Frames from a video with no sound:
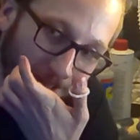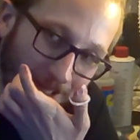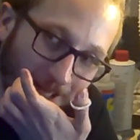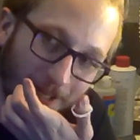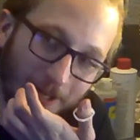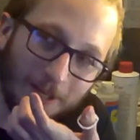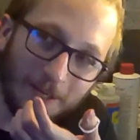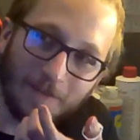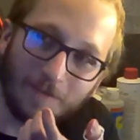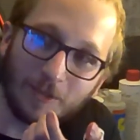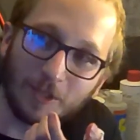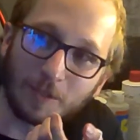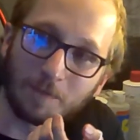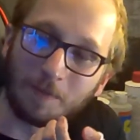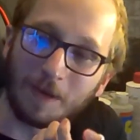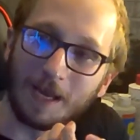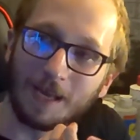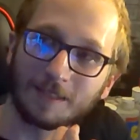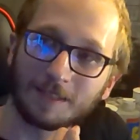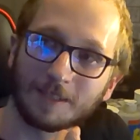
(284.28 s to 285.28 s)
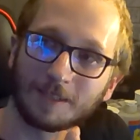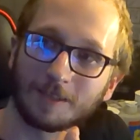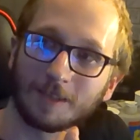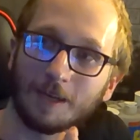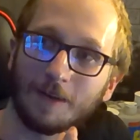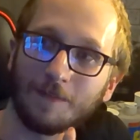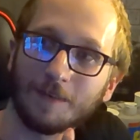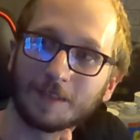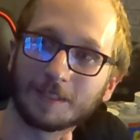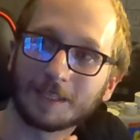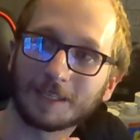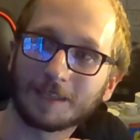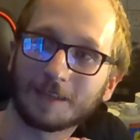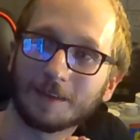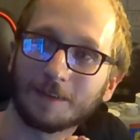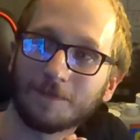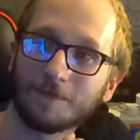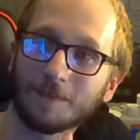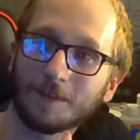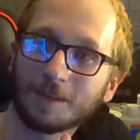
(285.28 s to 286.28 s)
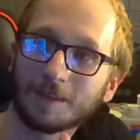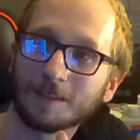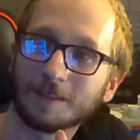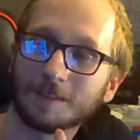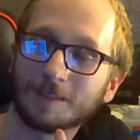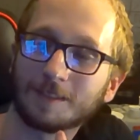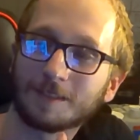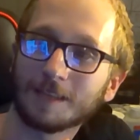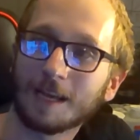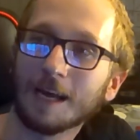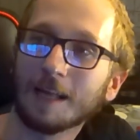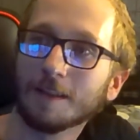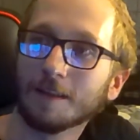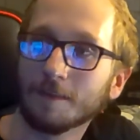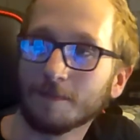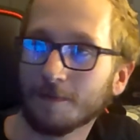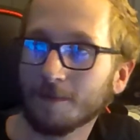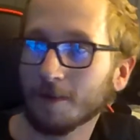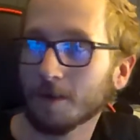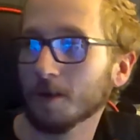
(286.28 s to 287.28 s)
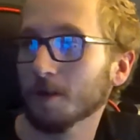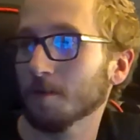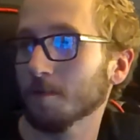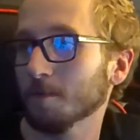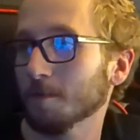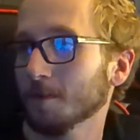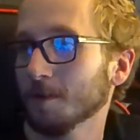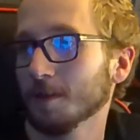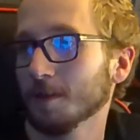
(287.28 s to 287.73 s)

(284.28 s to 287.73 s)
They could have just passed this off as like a fucking silent film.